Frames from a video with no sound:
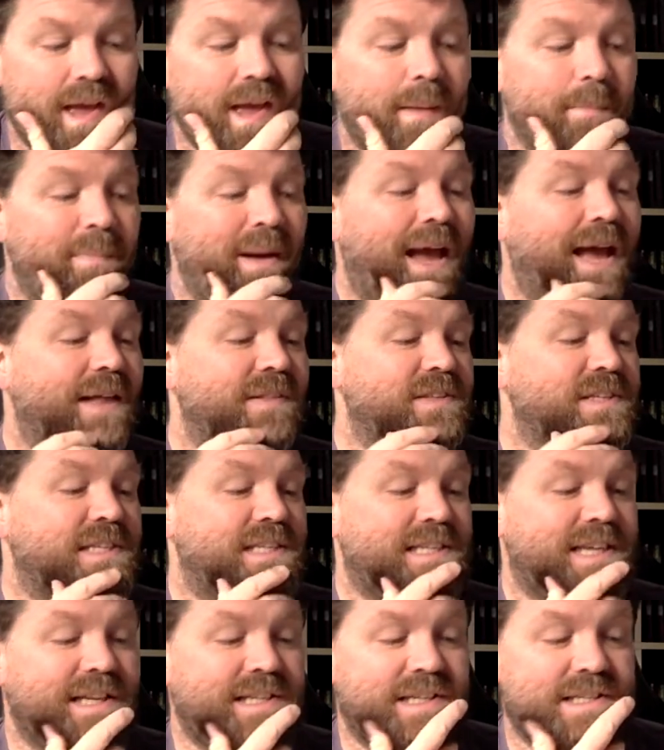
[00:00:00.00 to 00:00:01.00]
Pan
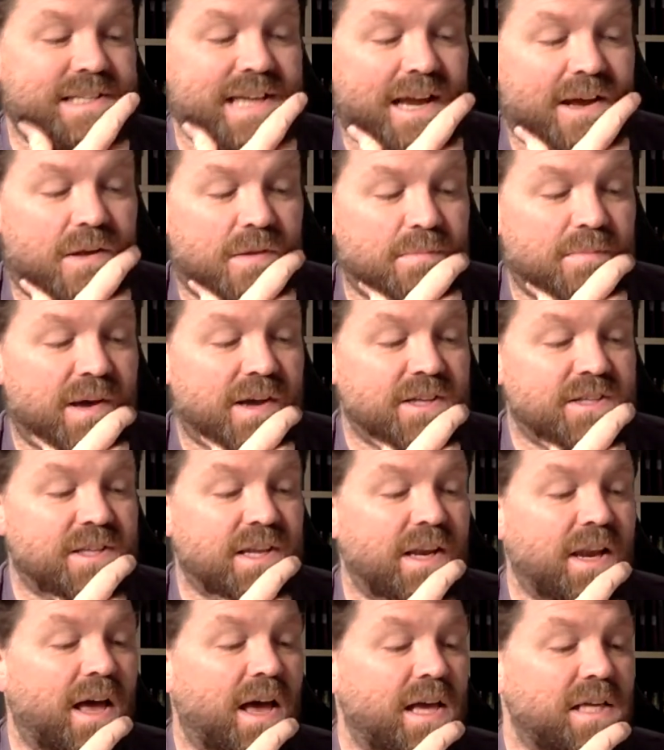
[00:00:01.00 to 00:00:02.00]
skittered down past the
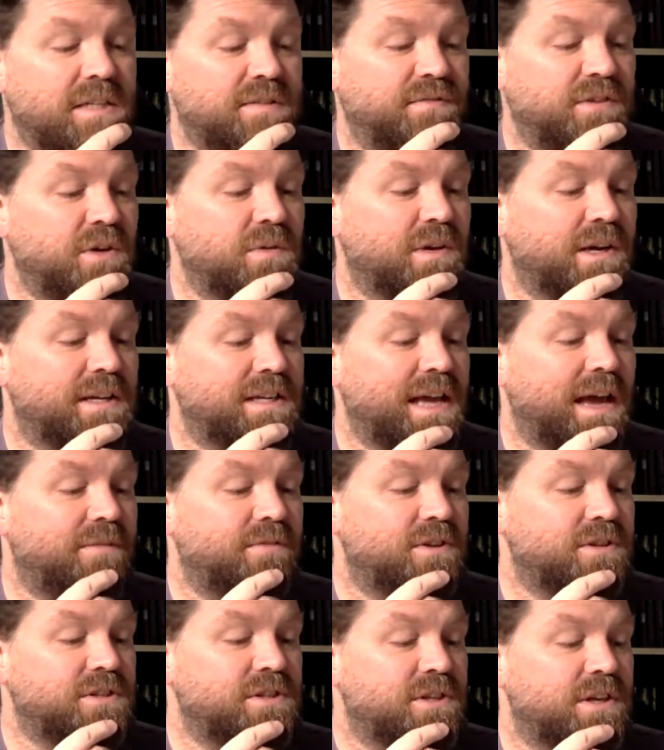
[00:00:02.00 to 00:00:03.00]
last few
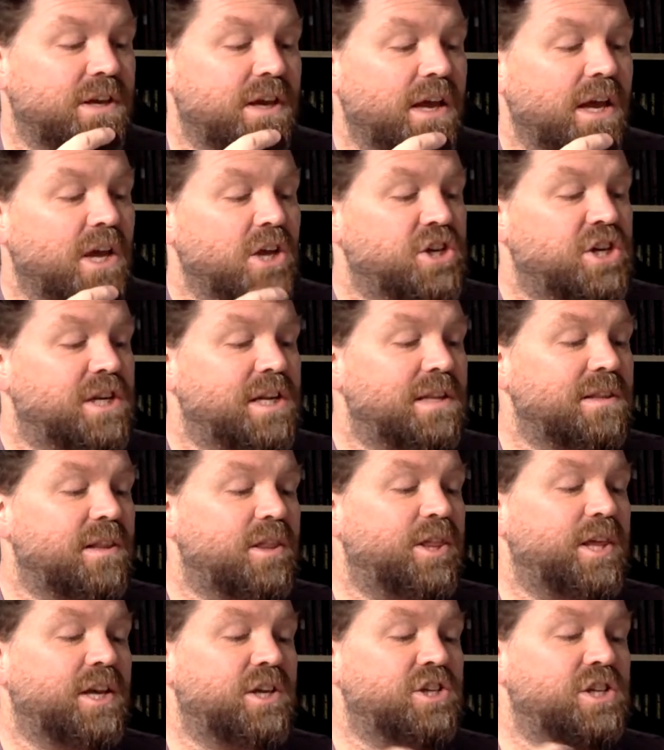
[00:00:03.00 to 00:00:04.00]
cadavers. She didn't
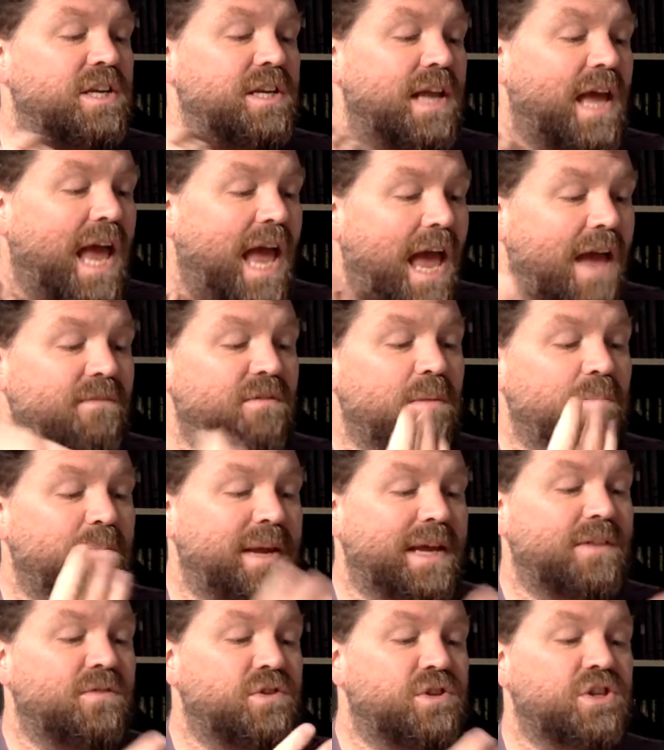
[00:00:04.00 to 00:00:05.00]
think she'd ever
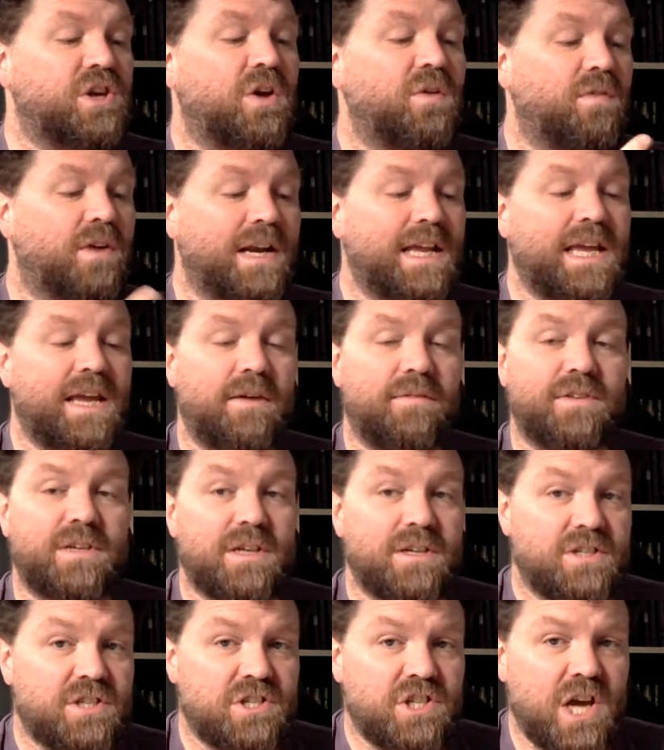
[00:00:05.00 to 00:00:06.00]
been so relieved
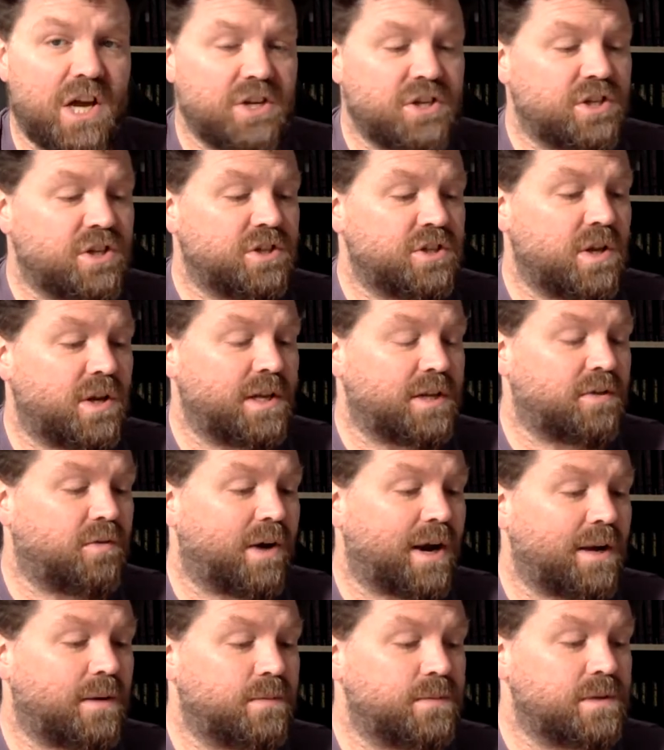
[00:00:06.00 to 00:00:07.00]
to touch solid
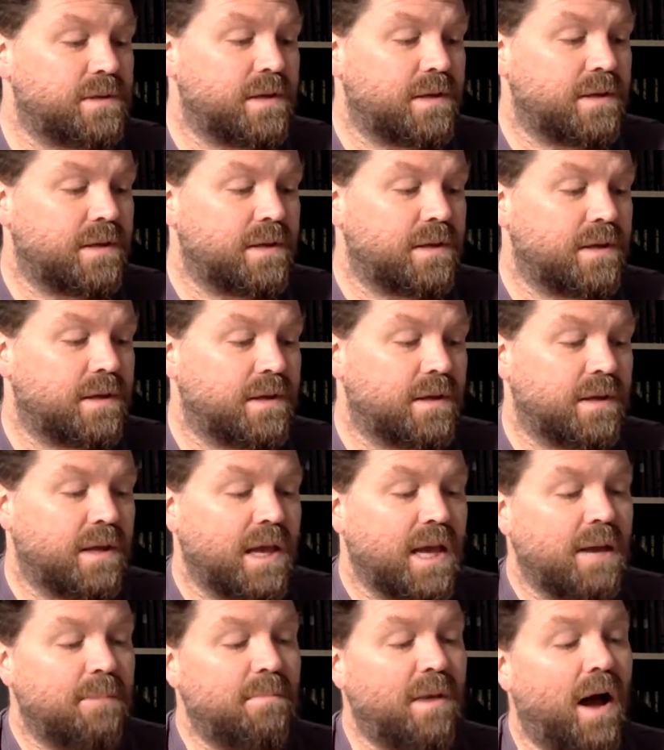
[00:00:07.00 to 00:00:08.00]
ground.
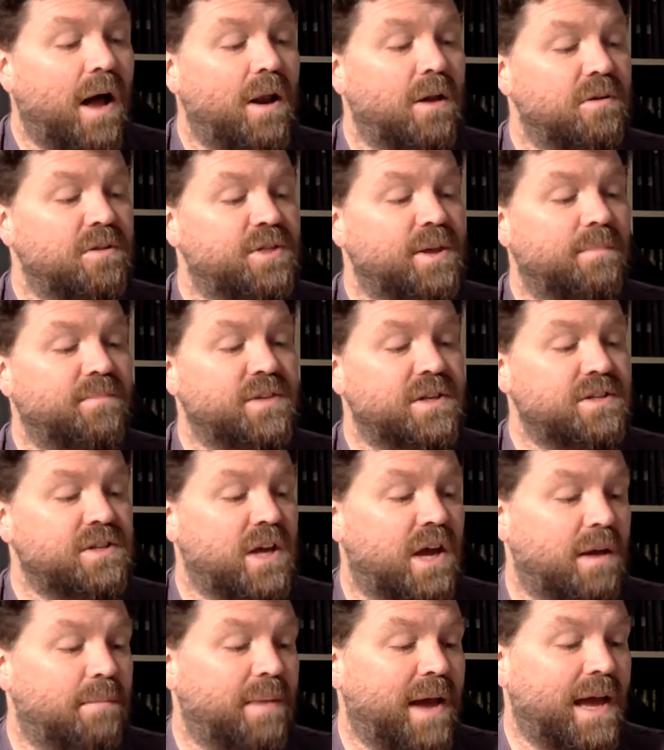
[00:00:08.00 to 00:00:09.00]
Marlowe thumped into
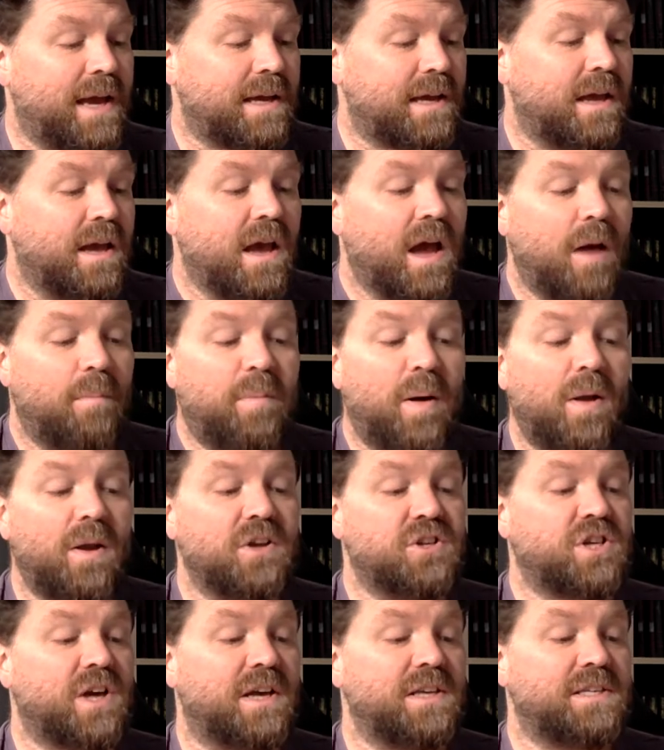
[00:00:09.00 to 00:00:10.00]
her back,
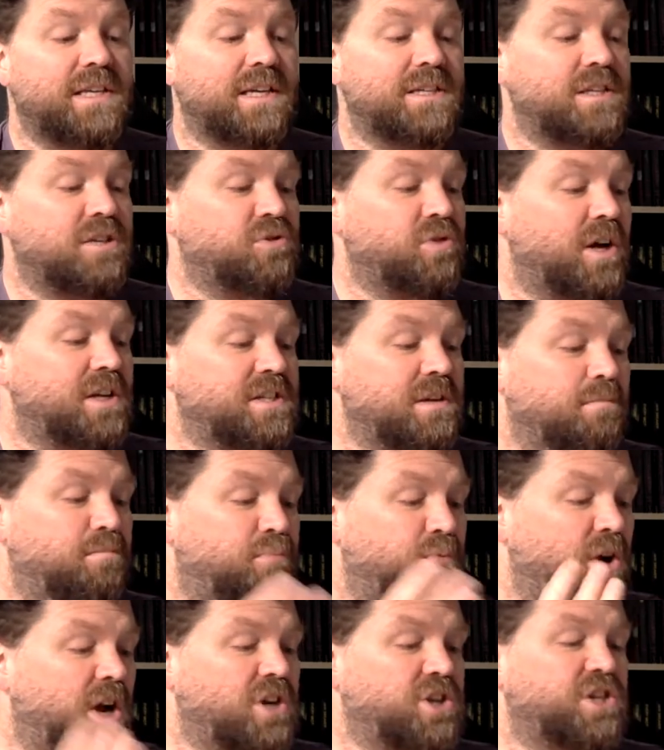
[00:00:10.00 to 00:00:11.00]
apologising as he tried to
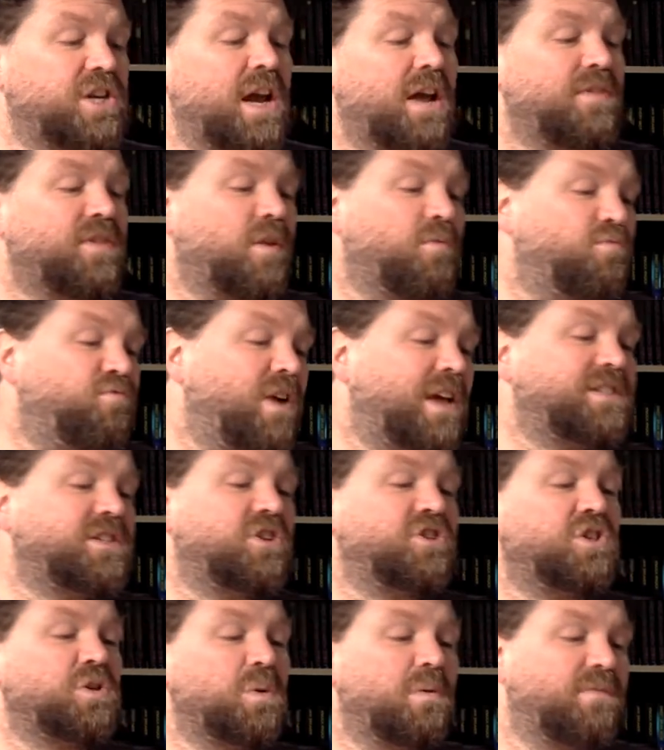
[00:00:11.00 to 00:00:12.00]
brush the
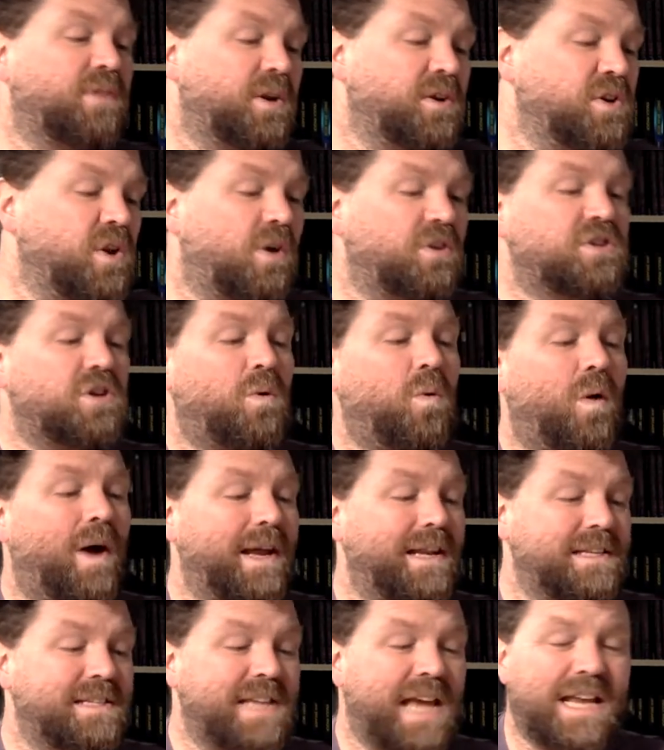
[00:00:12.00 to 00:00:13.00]
residue of the not
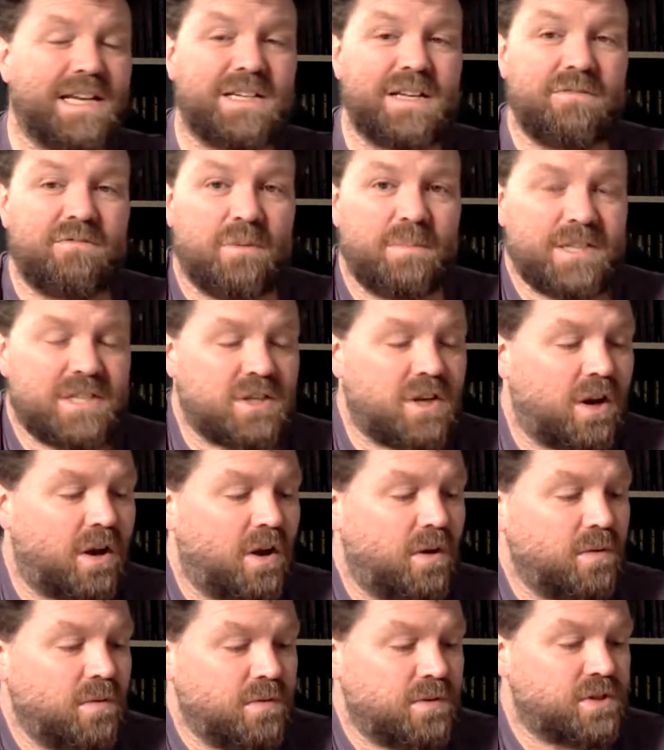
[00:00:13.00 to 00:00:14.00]
quite dead from his
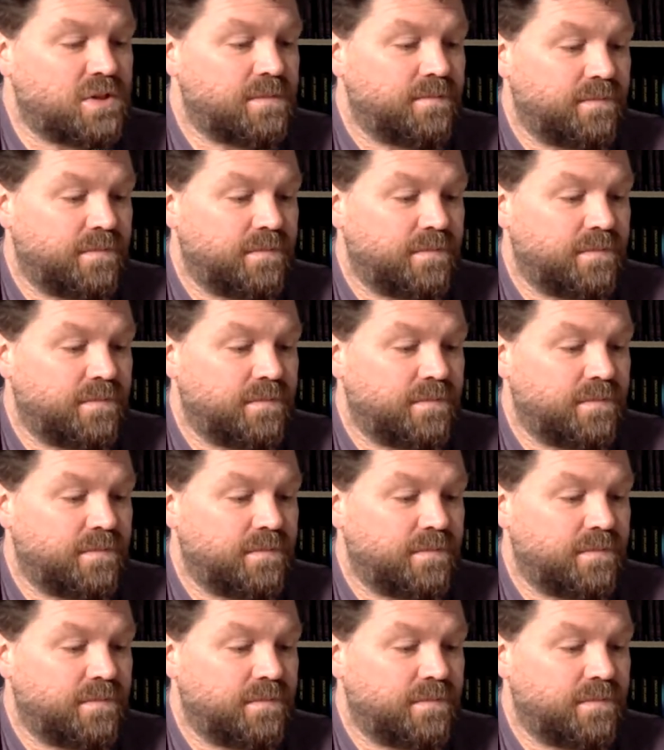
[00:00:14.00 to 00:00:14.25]
clothes.